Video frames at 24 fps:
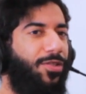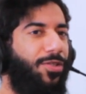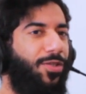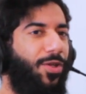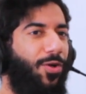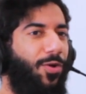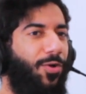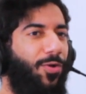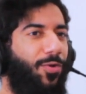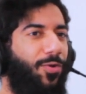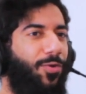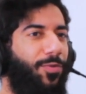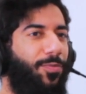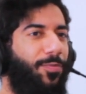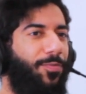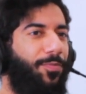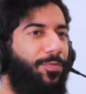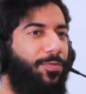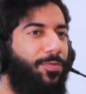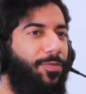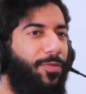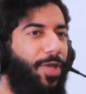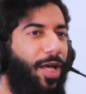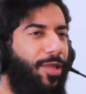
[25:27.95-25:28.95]
So
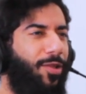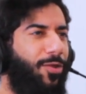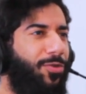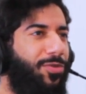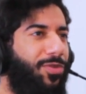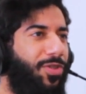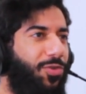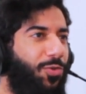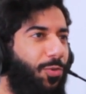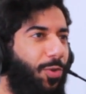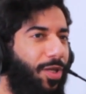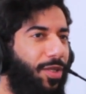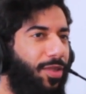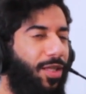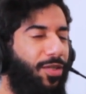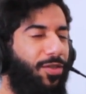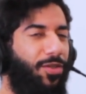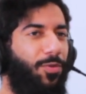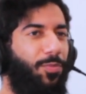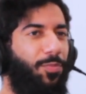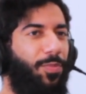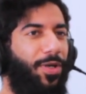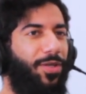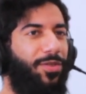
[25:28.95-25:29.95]
I learned it quite
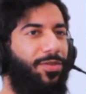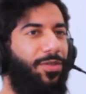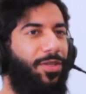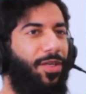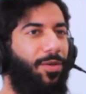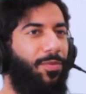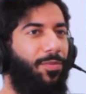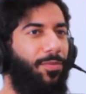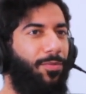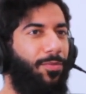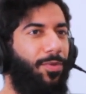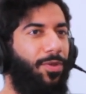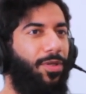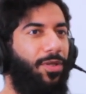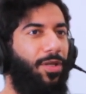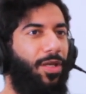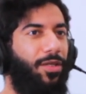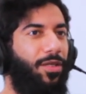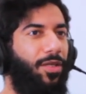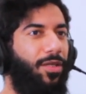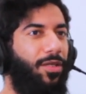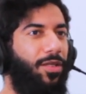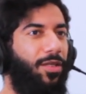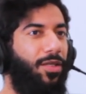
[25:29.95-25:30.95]
late compared to him, but
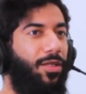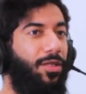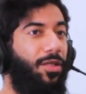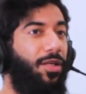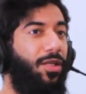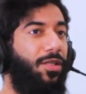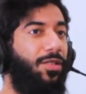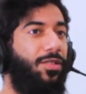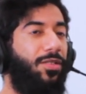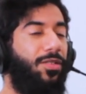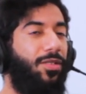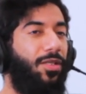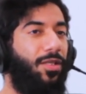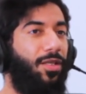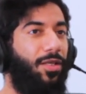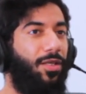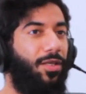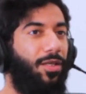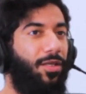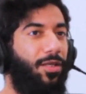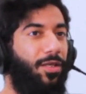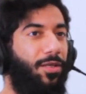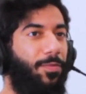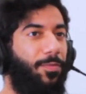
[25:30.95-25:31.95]
yani it, it is
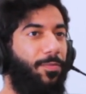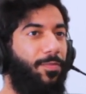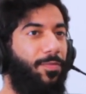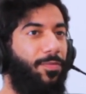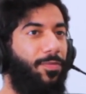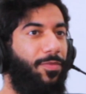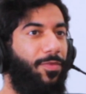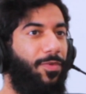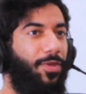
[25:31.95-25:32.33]
uh,